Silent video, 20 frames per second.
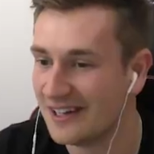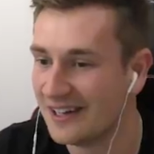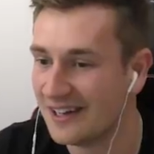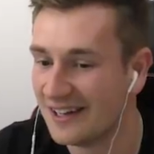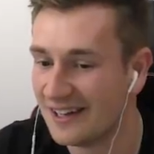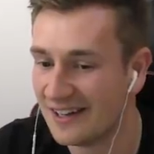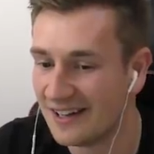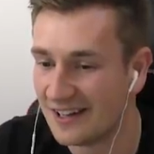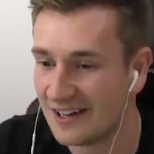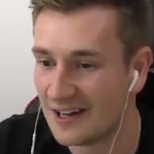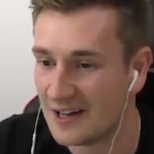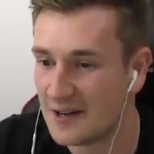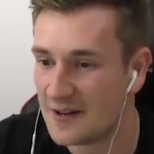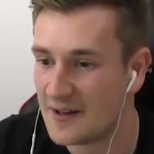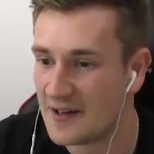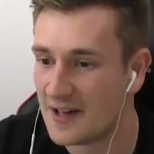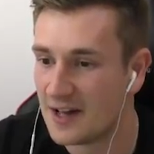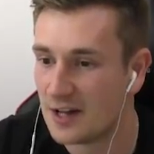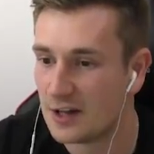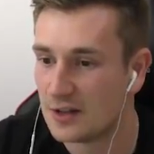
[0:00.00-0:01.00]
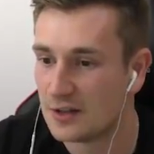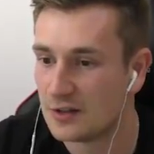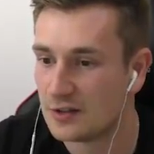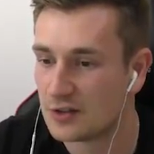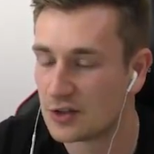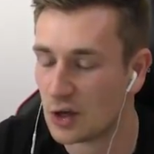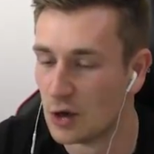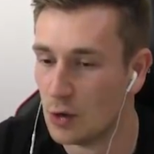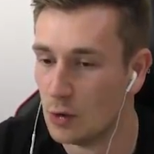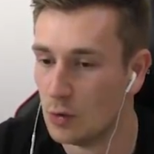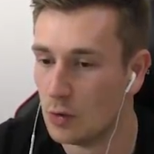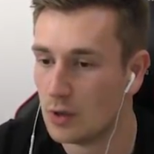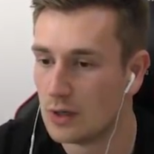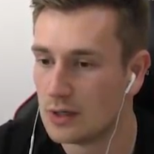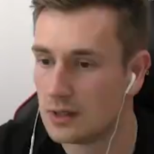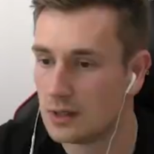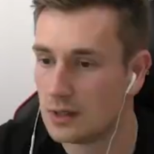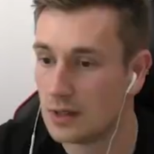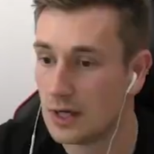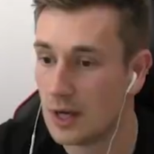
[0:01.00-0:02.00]
We just need a big, big. Two, we need
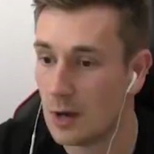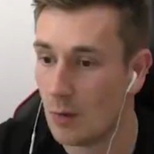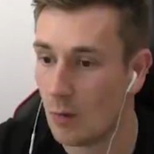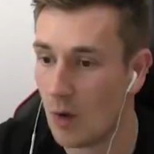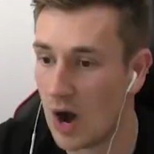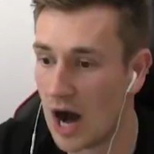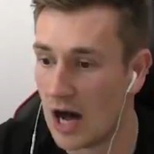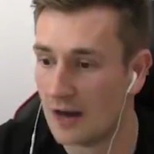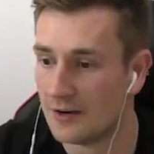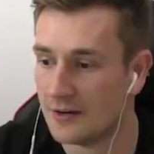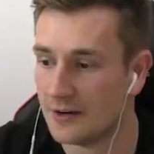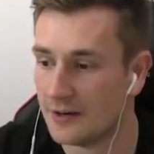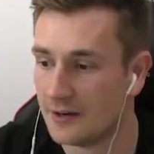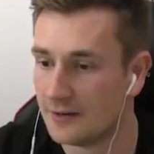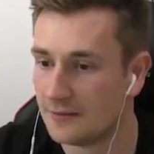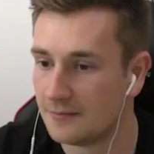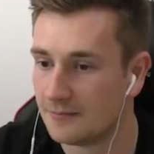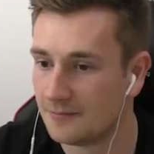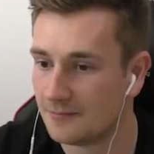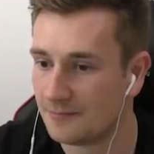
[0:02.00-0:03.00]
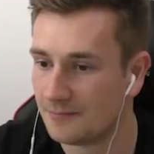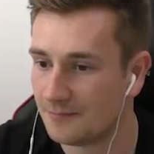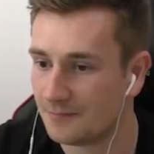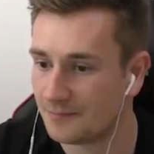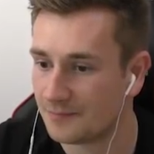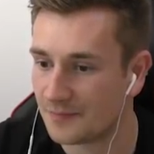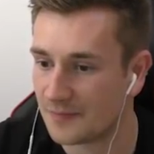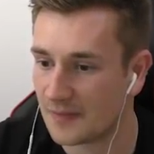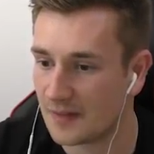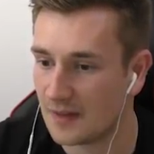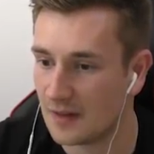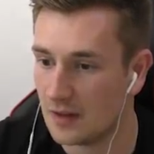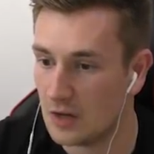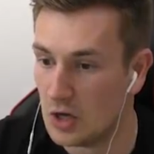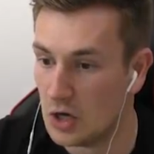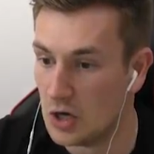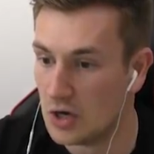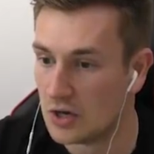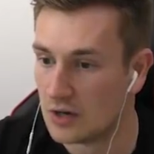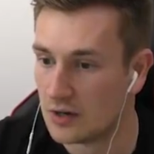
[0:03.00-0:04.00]
something one. big. We need something big from Dick. We need
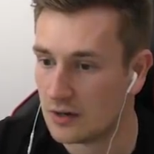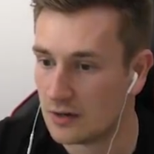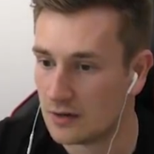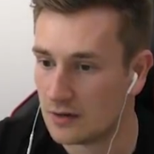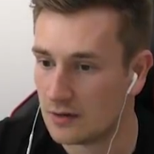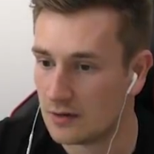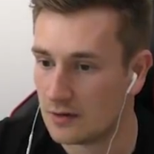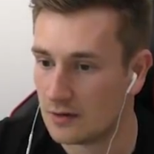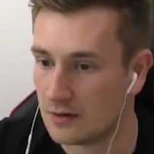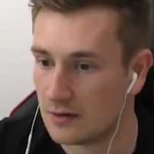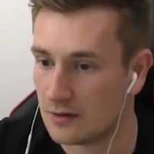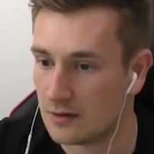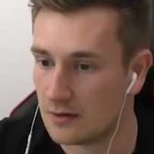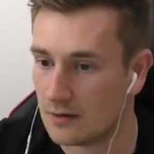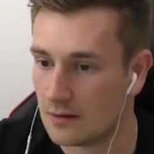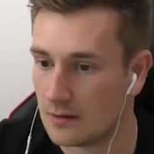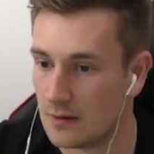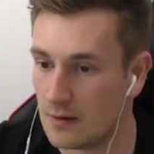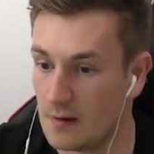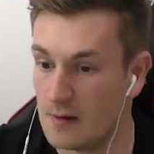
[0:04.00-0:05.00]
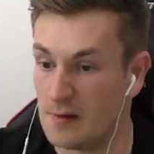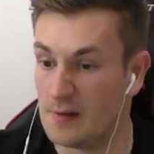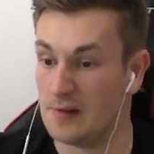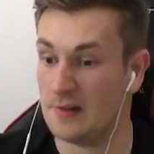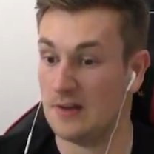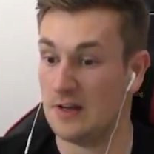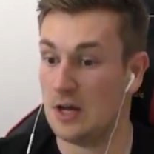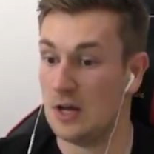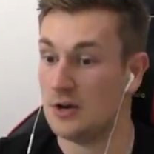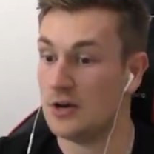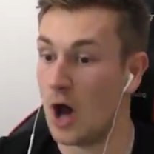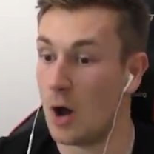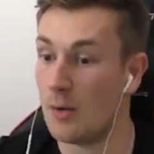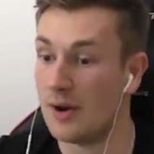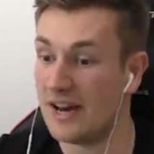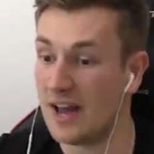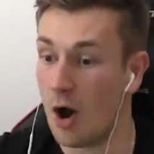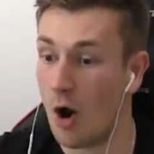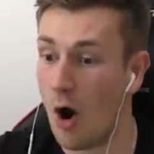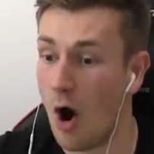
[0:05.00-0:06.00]
something big from Dick. Big Dick. Come no, on.
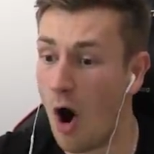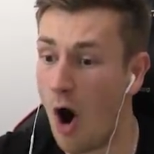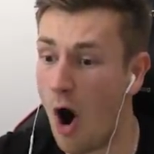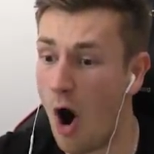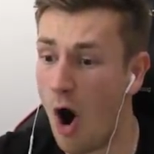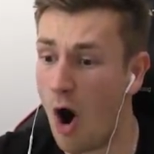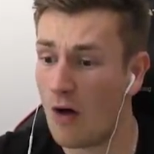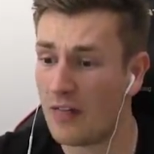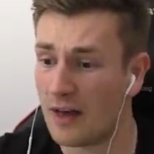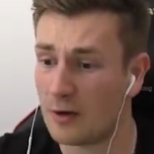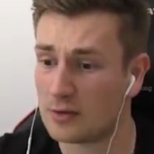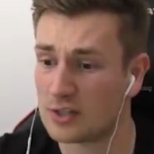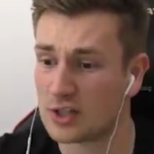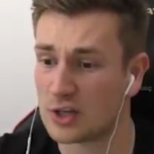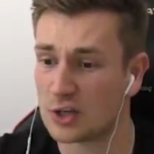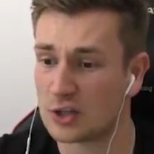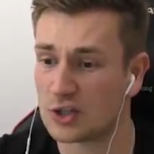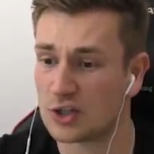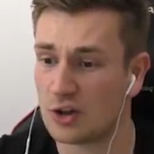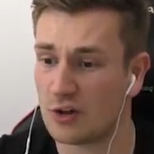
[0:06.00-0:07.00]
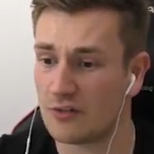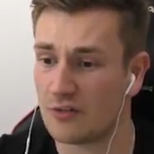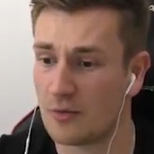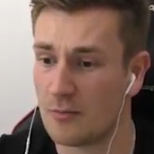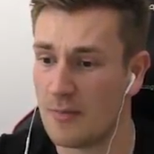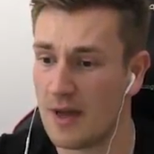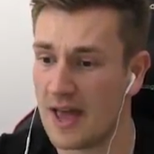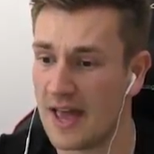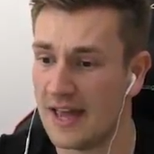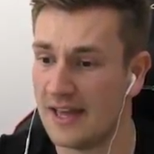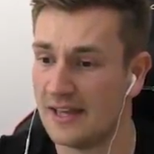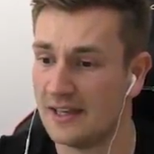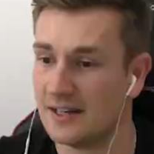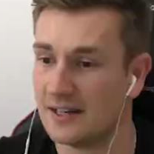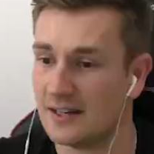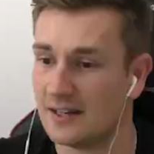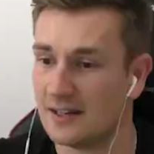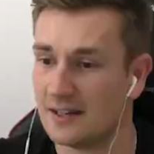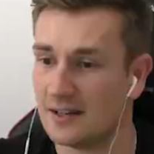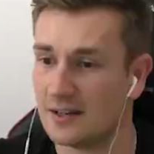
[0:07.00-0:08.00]
Need, oh, that was a good shot from me. Big
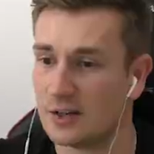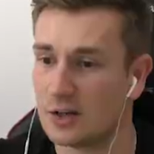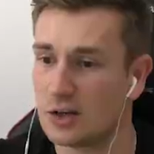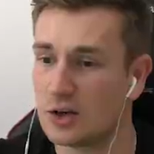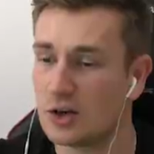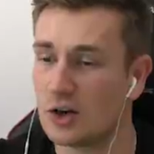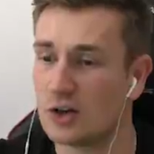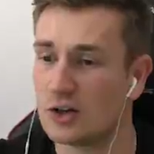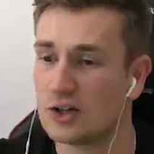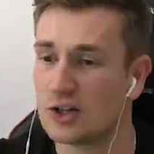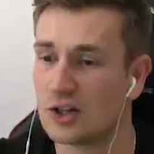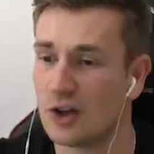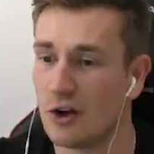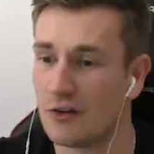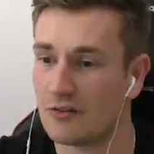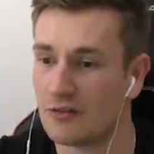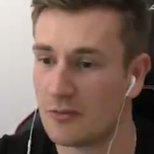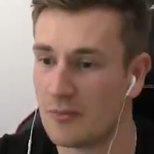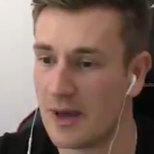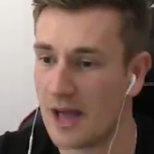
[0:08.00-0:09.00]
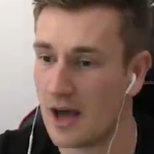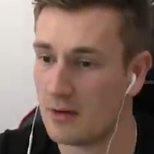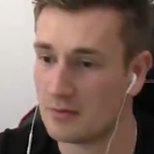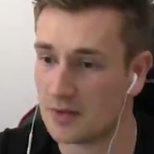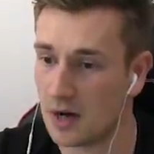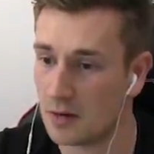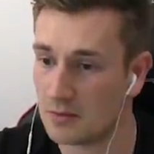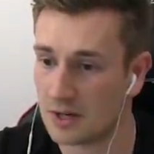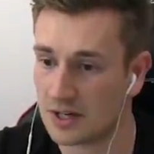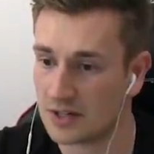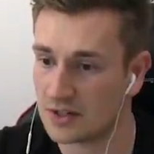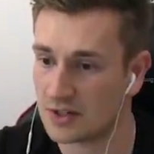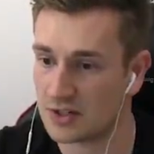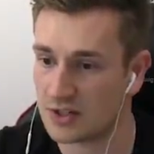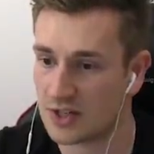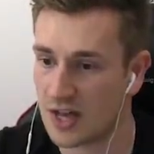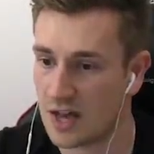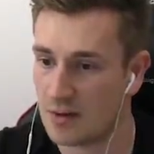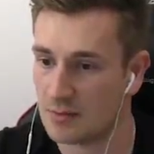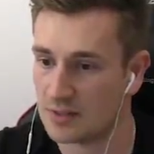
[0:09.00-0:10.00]
Dick. Good shot from me. I'm, I'm going to just
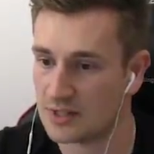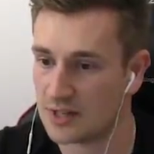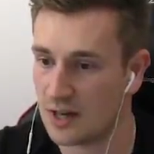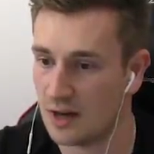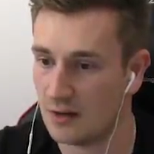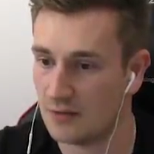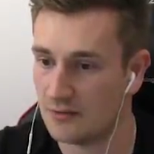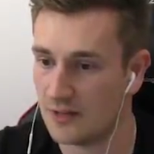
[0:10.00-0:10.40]
say it myself.